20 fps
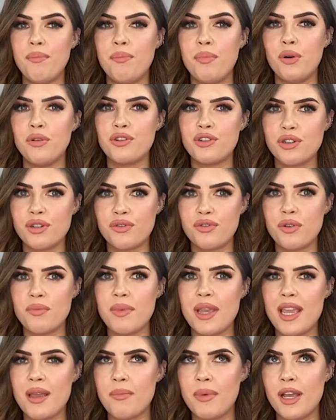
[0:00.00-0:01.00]
But just for
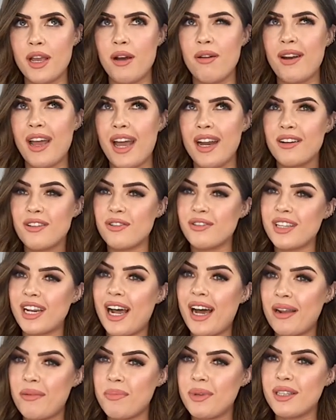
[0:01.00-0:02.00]
me in my own head, because
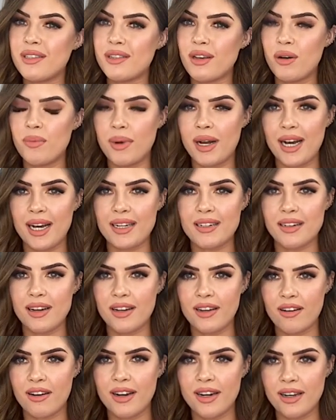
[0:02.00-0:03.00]
it had been so bad,
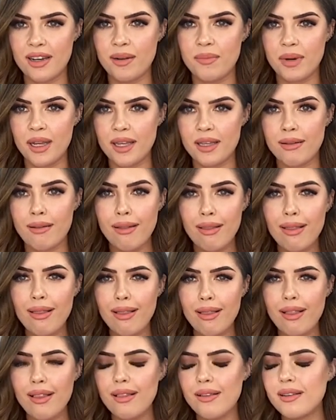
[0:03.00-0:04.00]
I kind of am like,
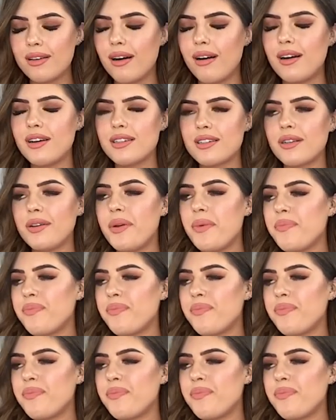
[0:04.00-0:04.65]
oh god.